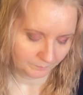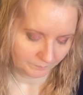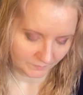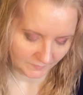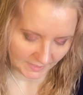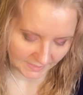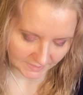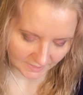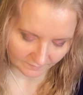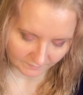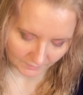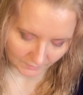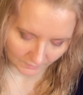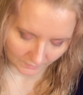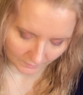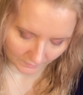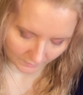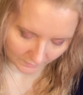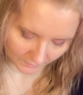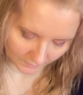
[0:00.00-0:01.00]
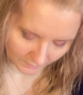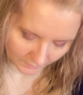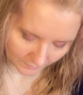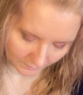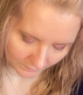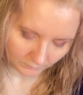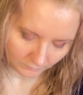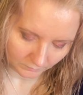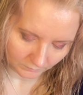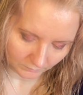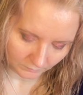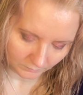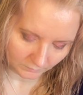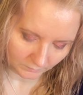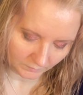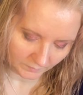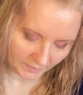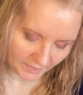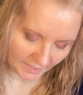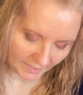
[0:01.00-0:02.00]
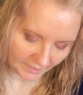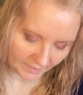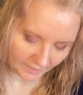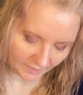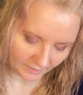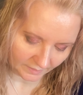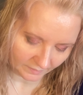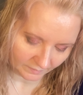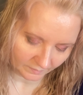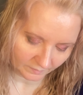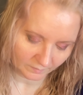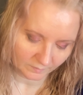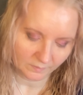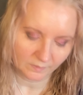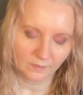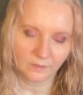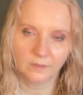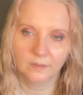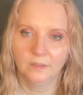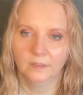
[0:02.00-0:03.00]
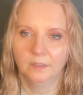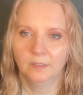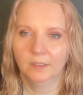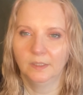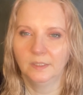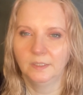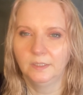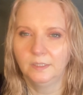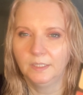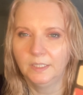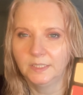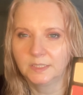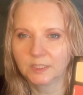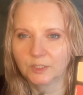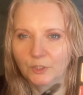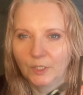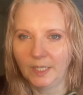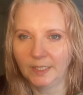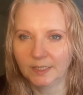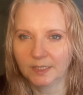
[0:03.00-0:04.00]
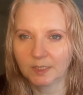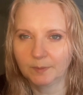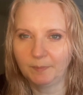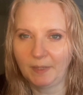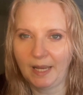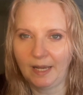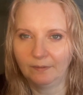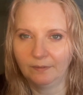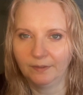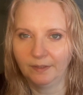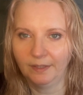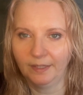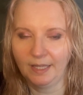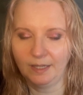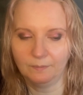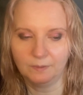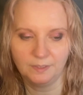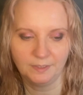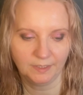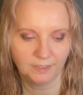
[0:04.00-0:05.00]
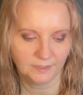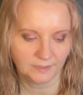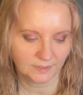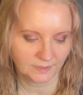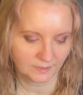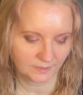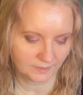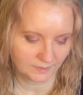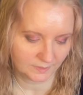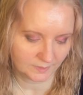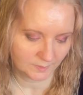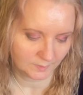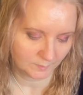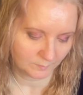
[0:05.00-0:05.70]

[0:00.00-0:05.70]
Let's have a look. Yeah, it's transparent, that one is.